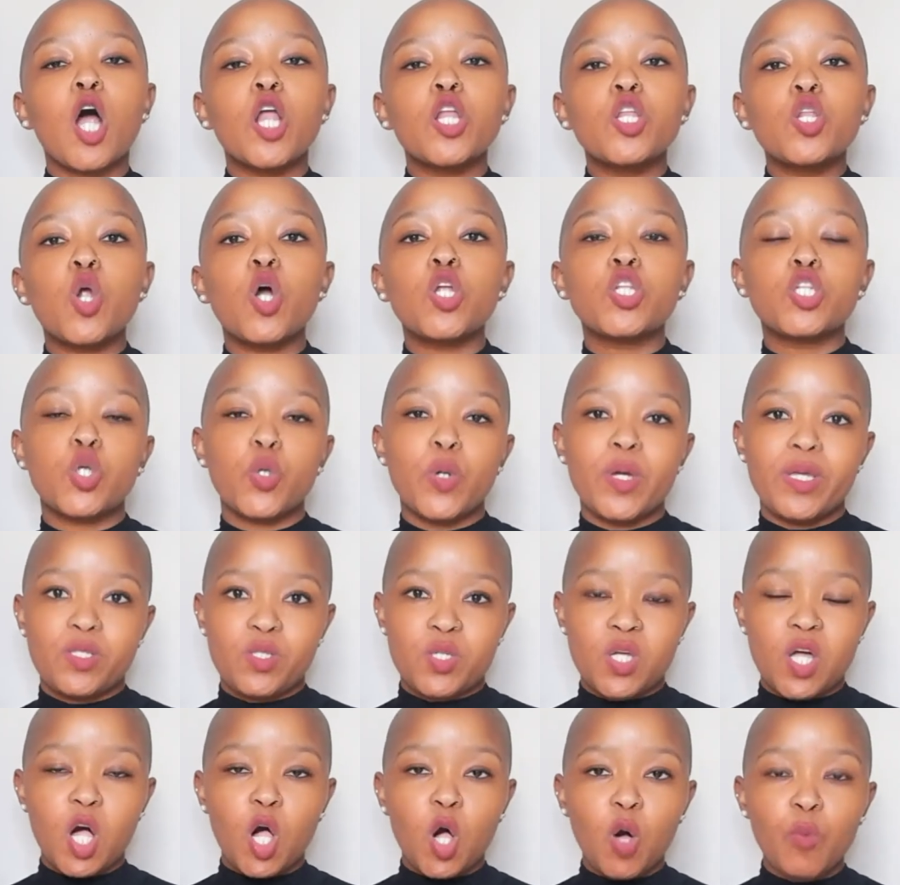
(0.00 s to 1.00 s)
are not going
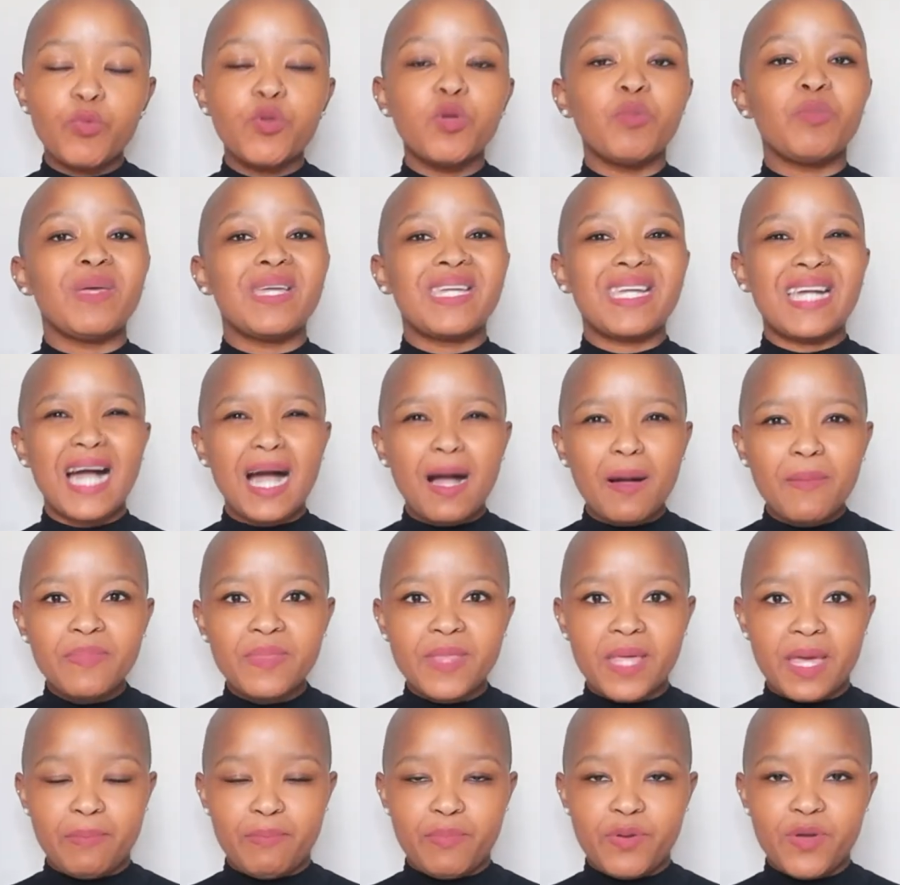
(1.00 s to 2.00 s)
to help you become
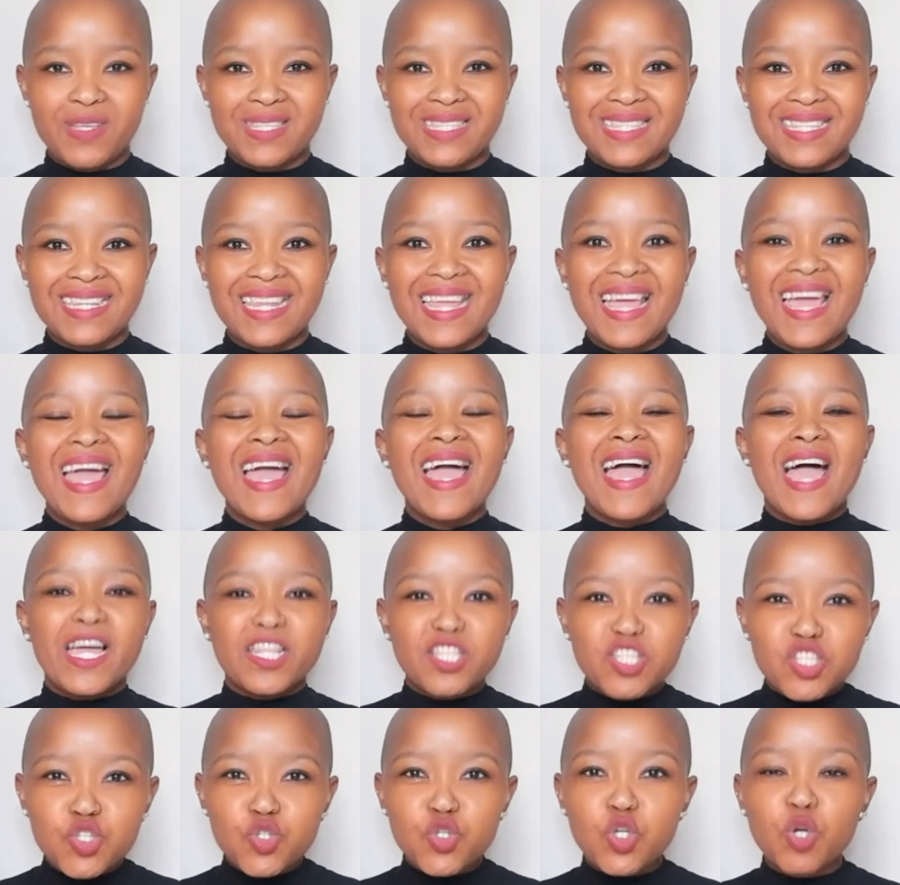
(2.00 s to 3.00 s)
that person and
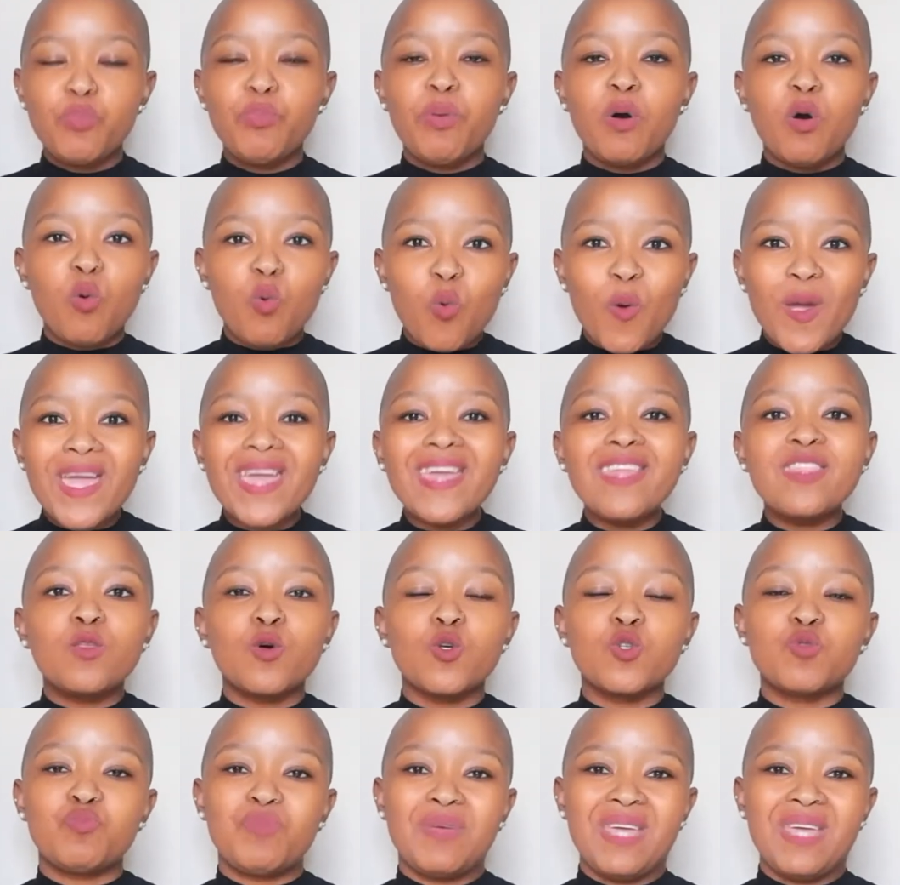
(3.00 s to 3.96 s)
strip away those